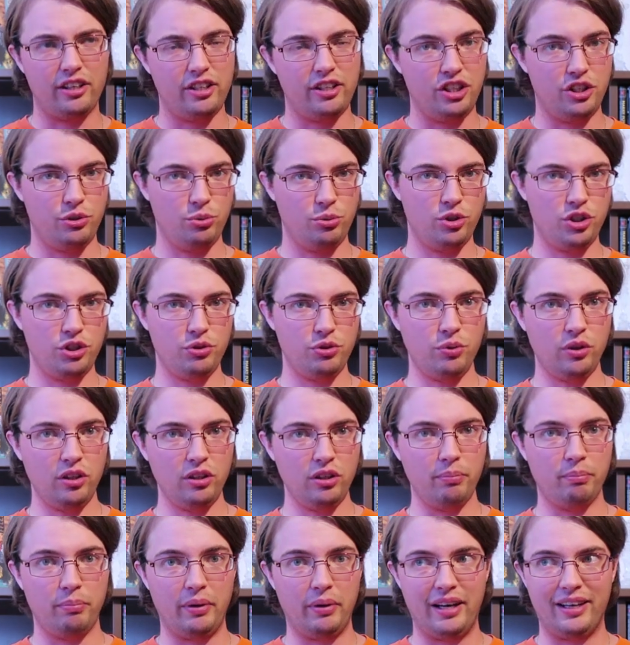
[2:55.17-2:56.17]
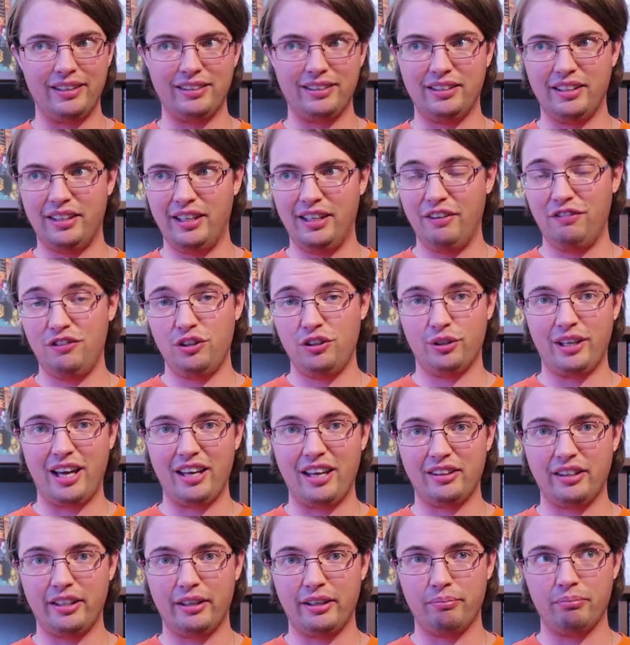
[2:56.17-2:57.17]
unusual, but if you
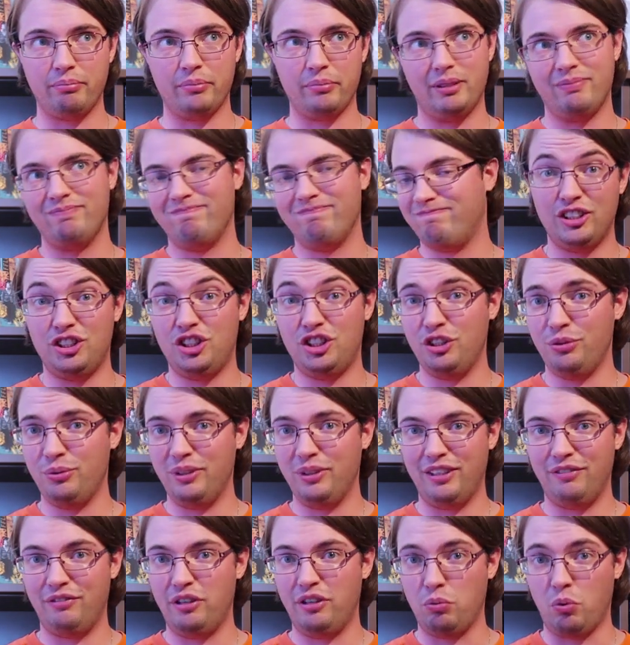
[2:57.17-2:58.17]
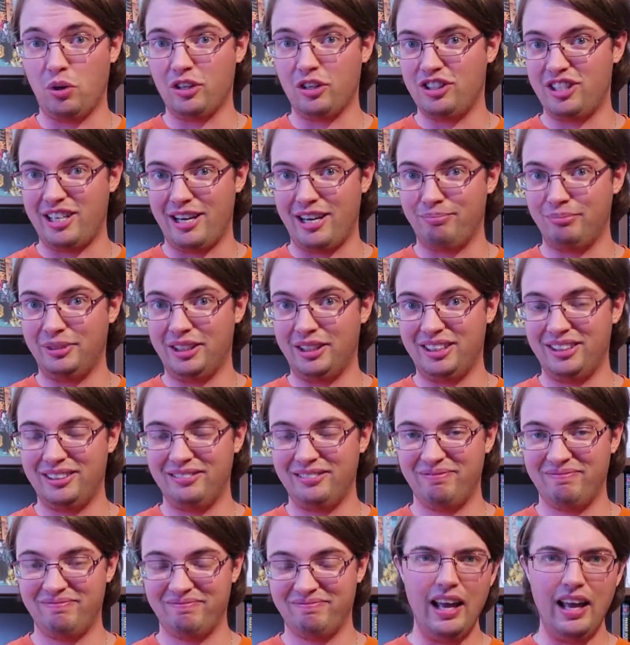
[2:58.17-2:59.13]
get them, do it if you want gems.